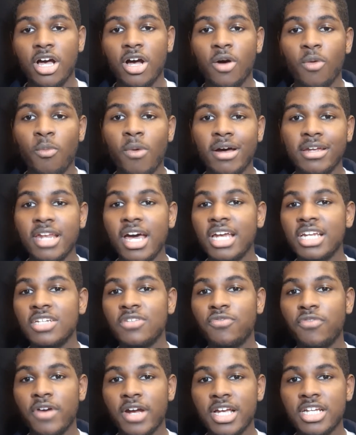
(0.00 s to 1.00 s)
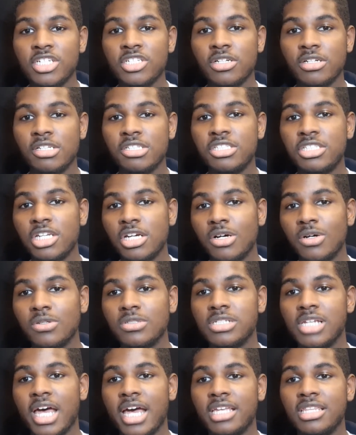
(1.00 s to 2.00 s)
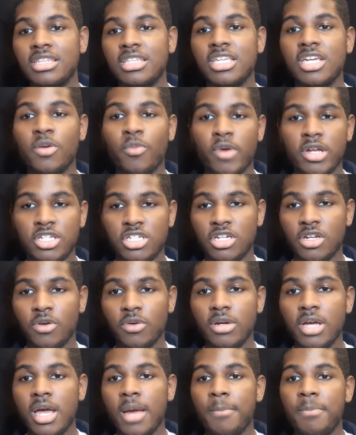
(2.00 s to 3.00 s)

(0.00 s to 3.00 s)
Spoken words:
while not as fresh on his toes like the original,